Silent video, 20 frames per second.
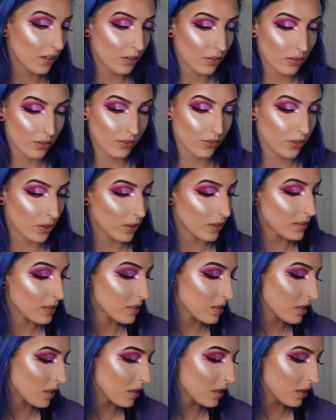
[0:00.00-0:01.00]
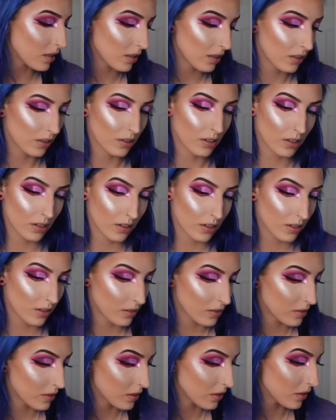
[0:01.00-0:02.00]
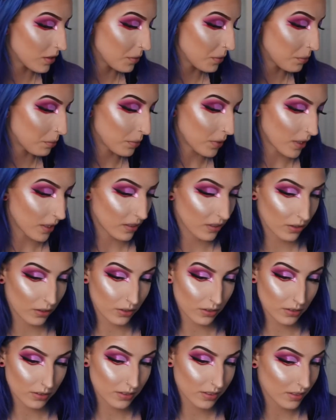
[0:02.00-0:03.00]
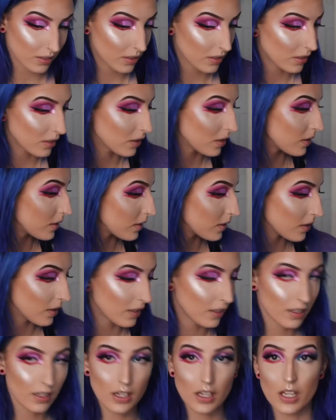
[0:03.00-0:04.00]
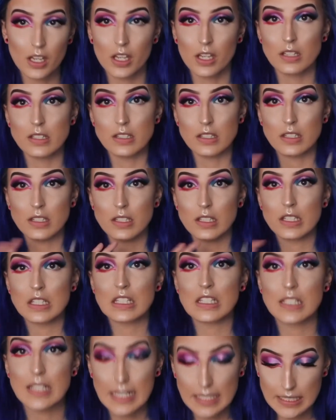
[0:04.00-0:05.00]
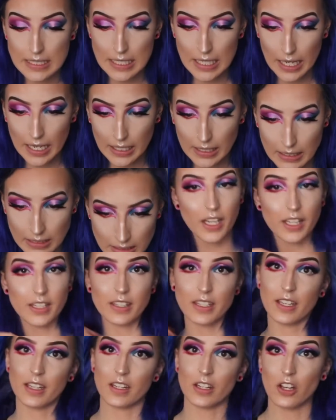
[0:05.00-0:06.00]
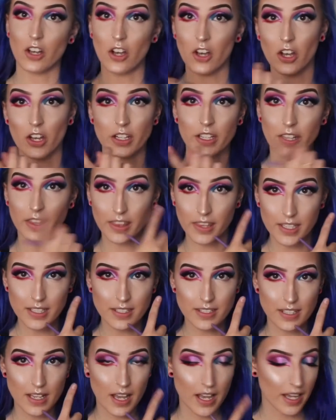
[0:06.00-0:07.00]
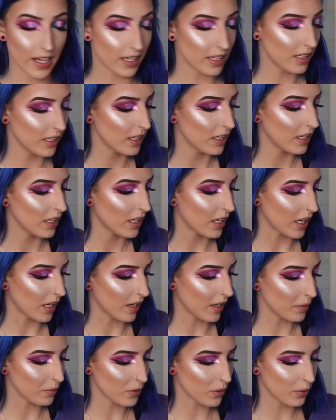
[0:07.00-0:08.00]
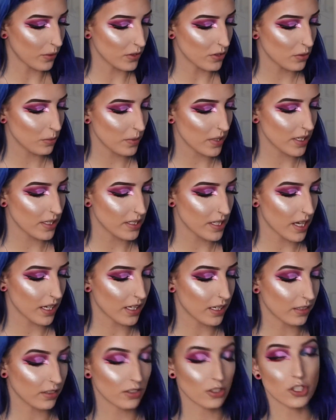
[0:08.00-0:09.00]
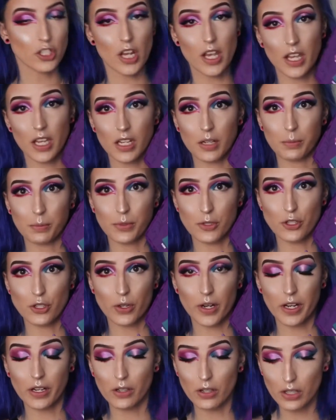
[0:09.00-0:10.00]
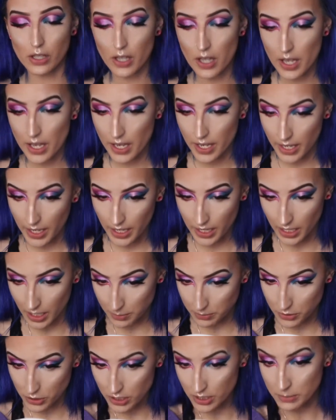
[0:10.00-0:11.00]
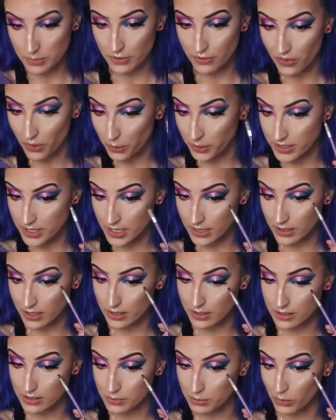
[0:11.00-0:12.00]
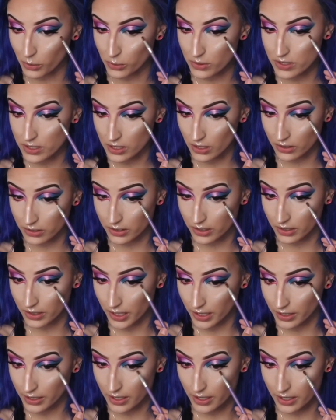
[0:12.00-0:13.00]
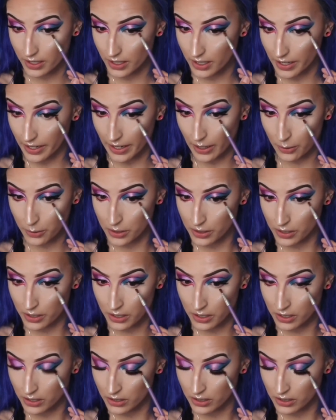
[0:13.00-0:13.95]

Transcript: know if you can see it, but it looks stunning. And then on this side, I'm going to be taking the shade Betrayal, and I'm just going to be focusing this mostly on the like outer